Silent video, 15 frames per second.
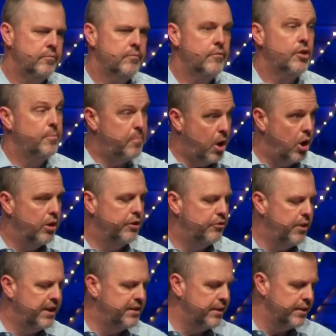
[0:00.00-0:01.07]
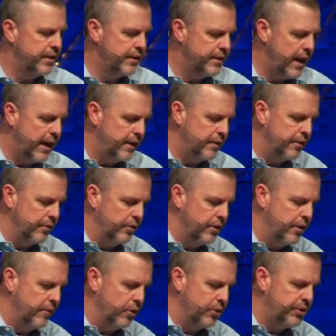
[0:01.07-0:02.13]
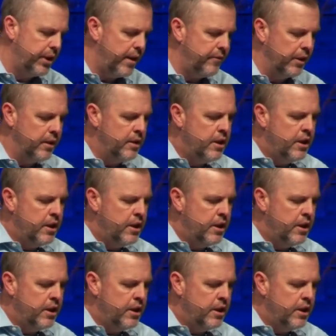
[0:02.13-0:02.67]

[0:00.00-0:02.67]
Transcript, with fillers: So Paul addresses this attitude. Look at verse 7.